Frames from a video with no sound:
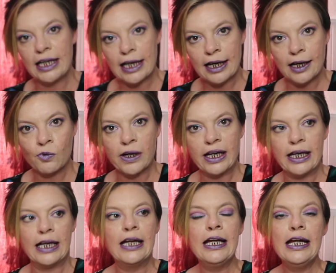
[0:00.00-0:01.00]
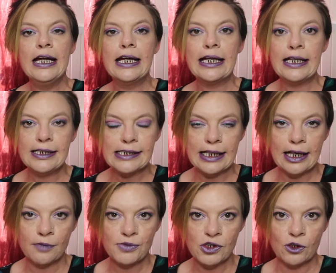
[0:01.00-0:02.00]
lightweight, easily
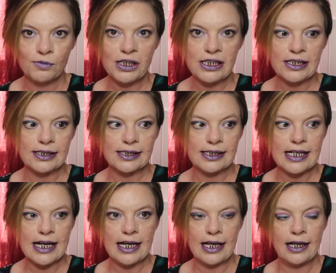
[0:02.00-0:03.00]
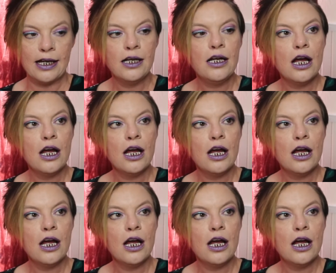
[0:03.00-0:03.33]
absorbed into the skin.